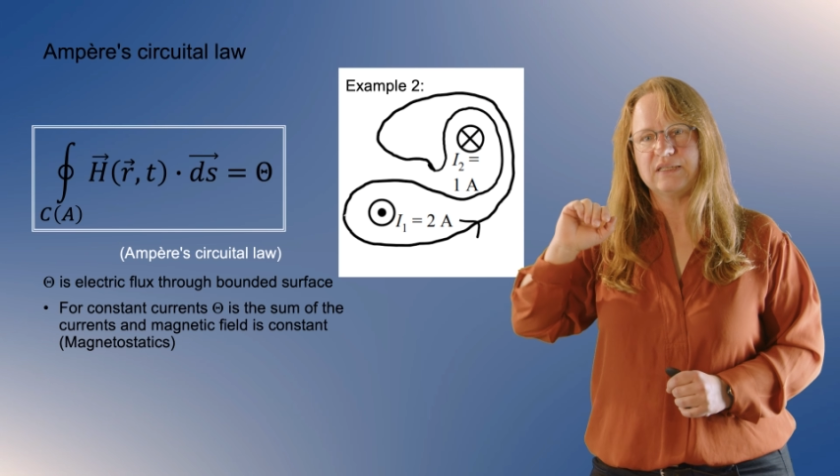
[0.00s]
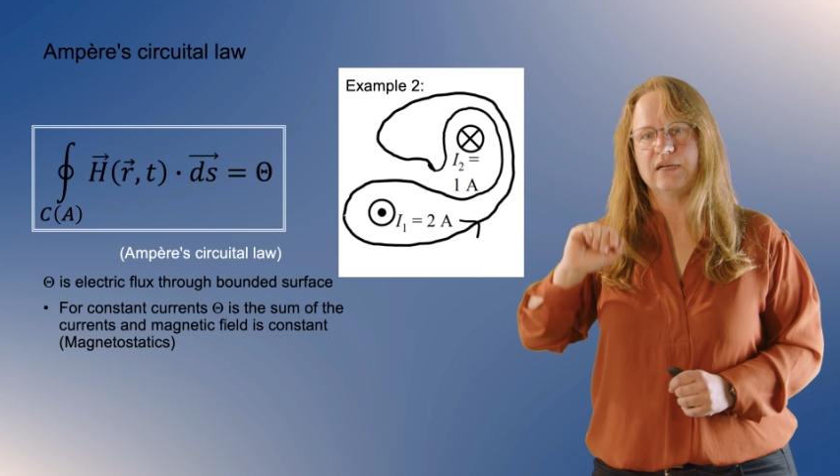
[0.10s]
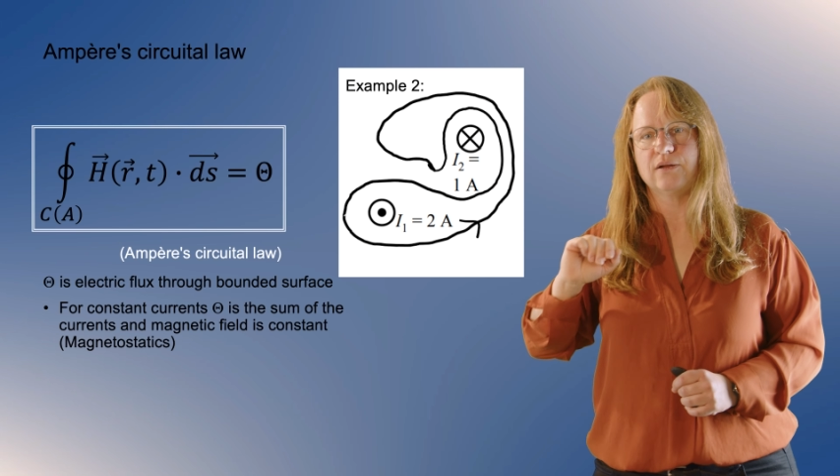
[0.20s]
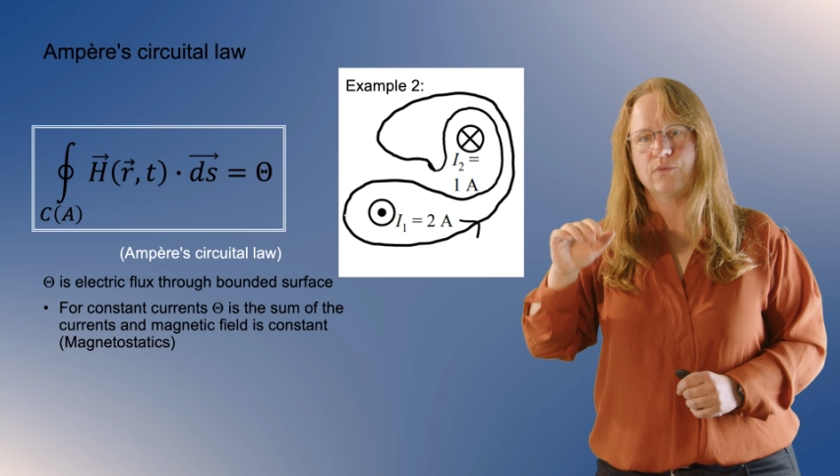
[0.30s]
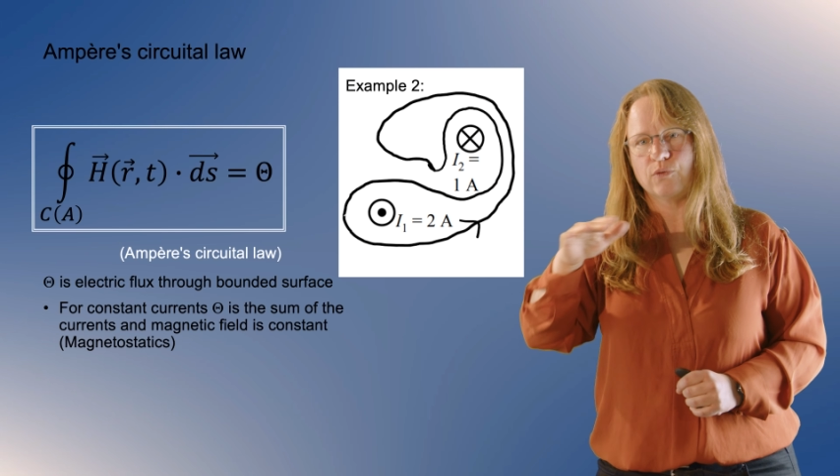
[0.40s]

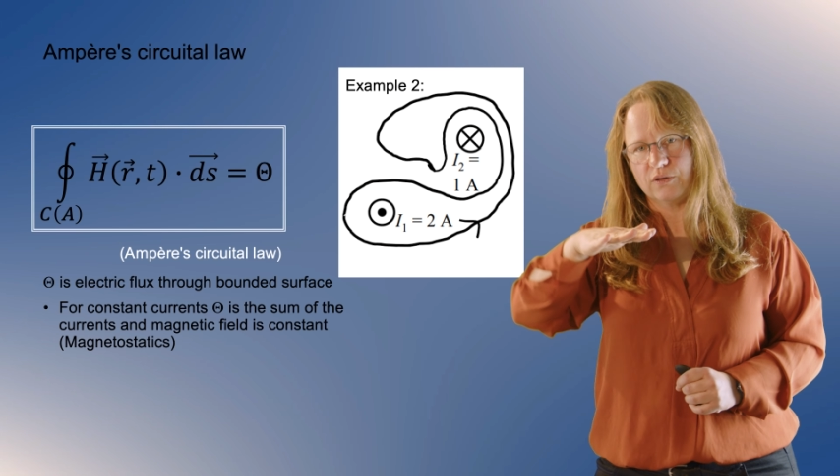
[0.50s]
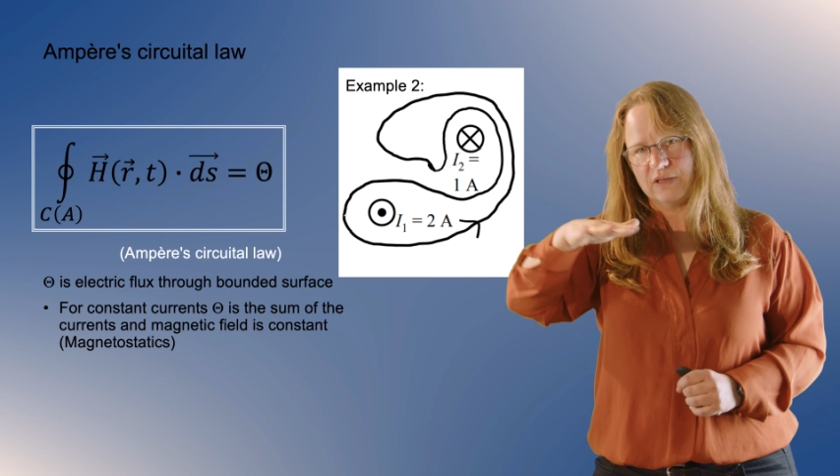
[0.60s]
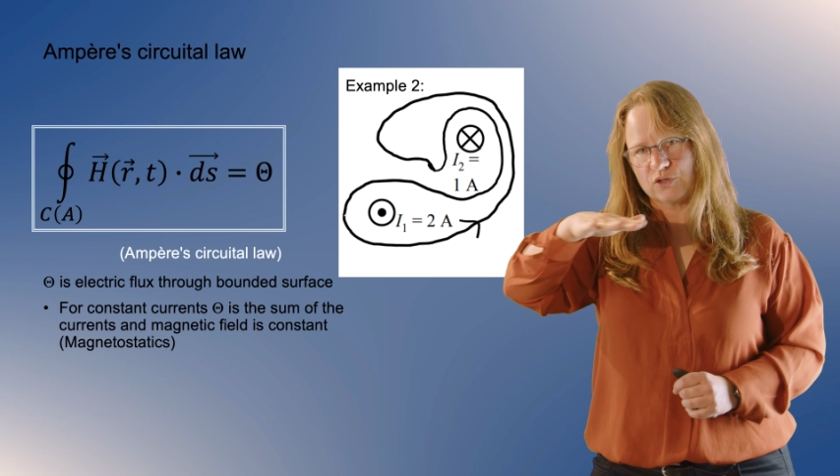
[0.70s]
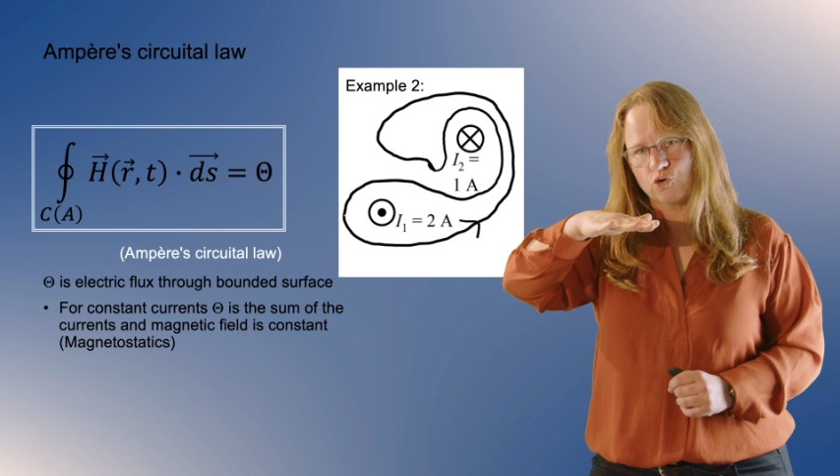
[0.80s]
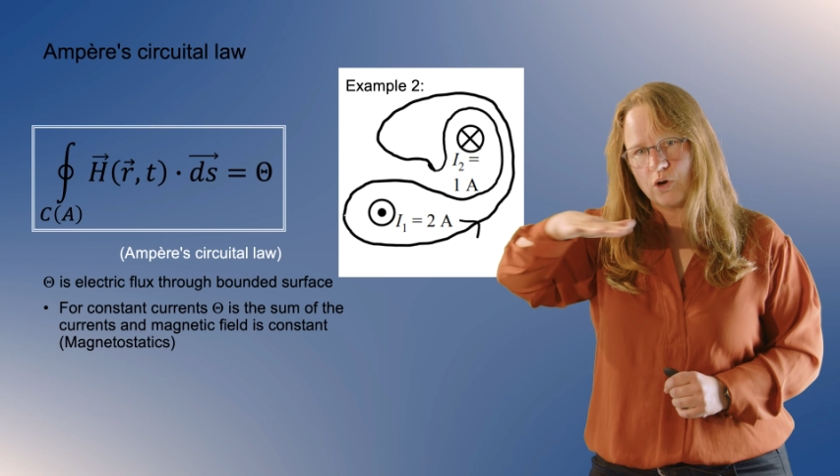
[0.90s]

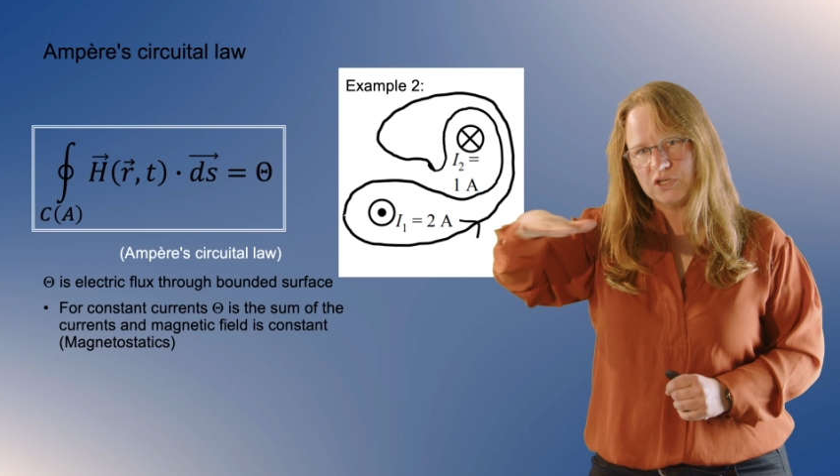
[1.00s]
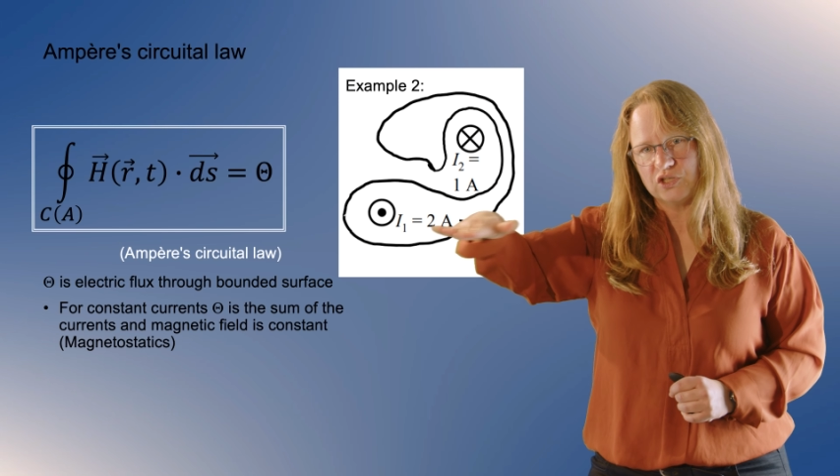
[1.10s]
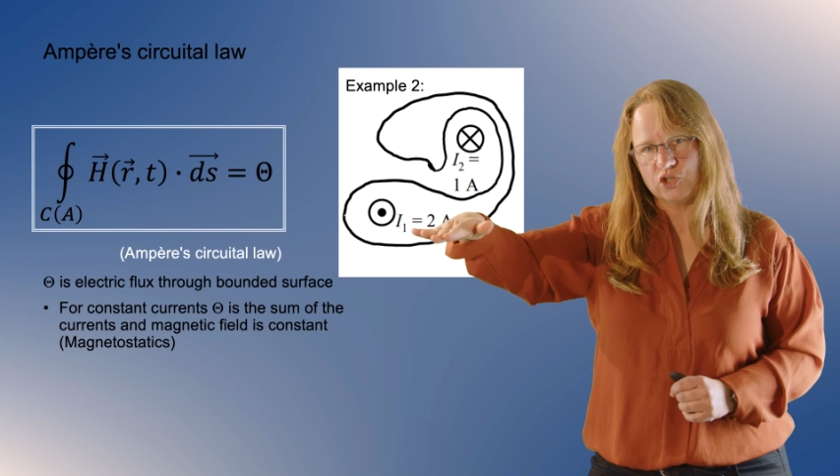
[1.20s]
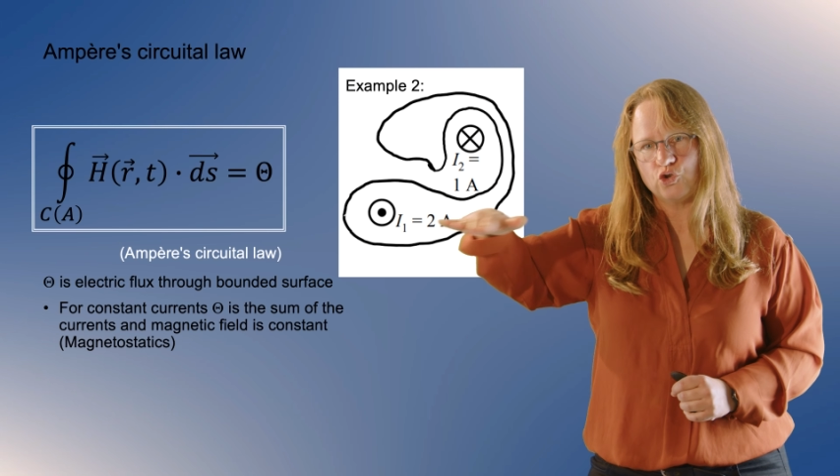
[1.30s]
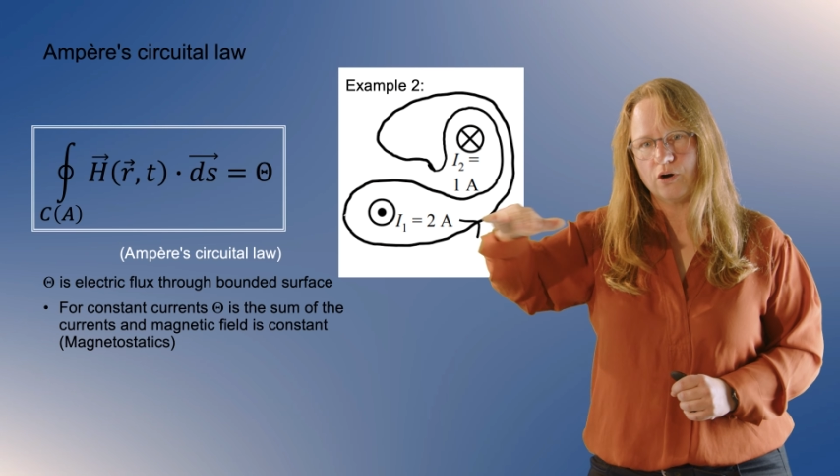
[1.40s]
that cross
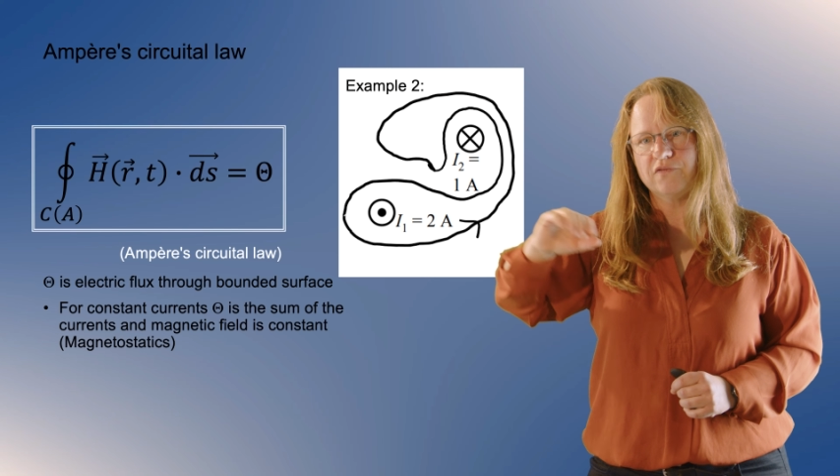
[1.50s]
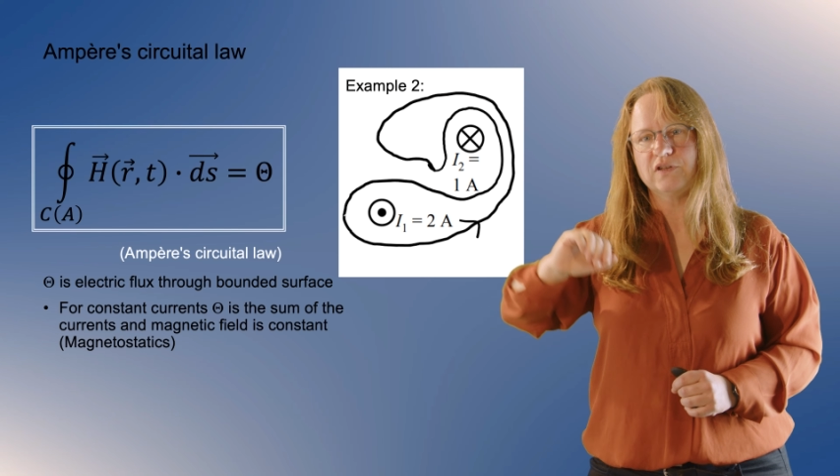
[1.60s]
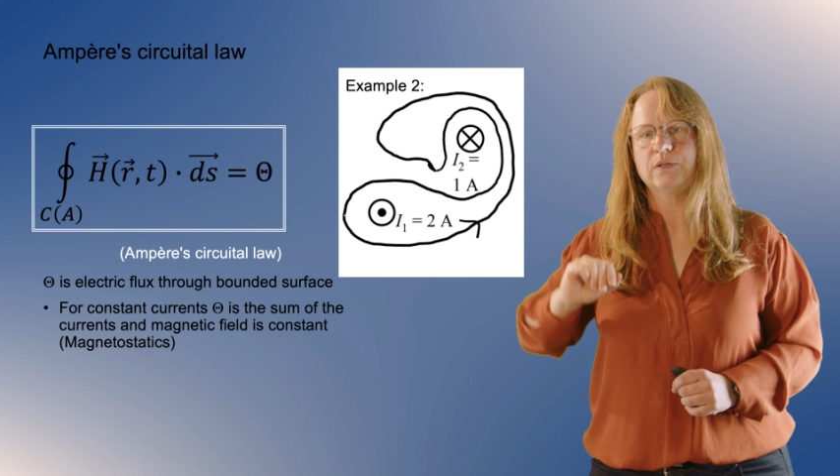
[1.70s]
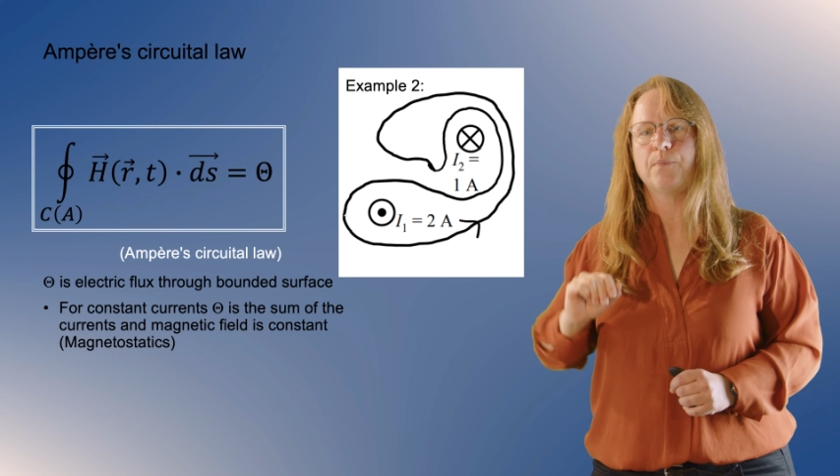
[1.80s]
the surface,